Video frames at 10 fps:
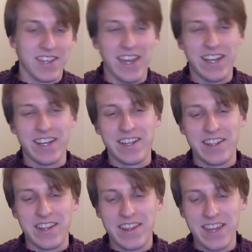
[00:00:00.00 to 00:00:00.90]
And
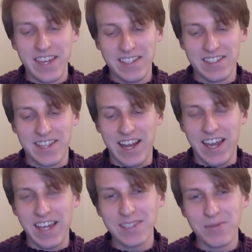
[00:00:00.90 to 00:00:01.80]
the thing is that
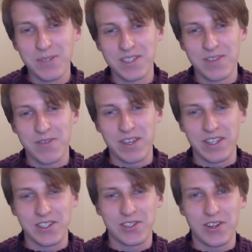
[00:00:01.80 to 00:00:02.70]
Ace wasn't really
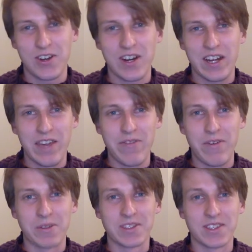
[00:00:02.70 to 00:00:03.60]
sure if
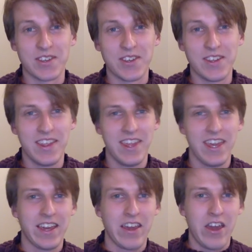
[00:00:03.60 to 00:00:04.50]
it was a good thing,